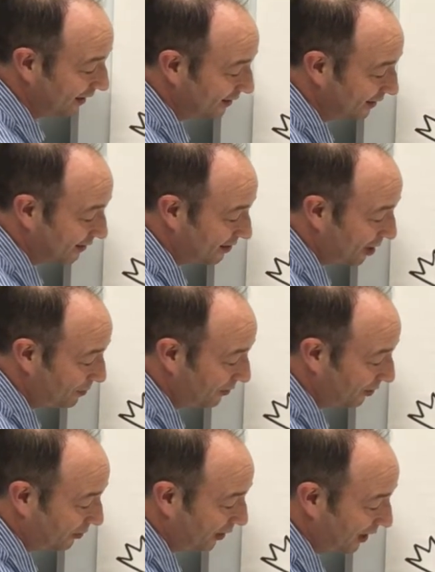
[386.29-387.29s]
the top of
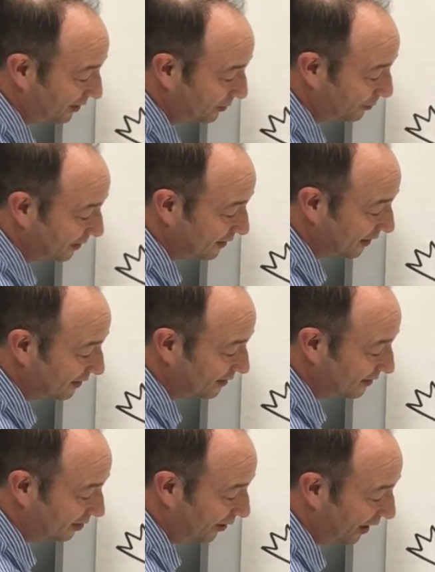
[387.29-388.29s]
the crown, the
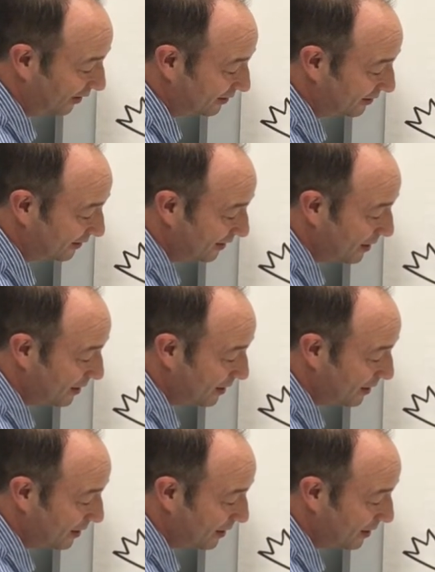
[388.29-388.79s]
princess's crown,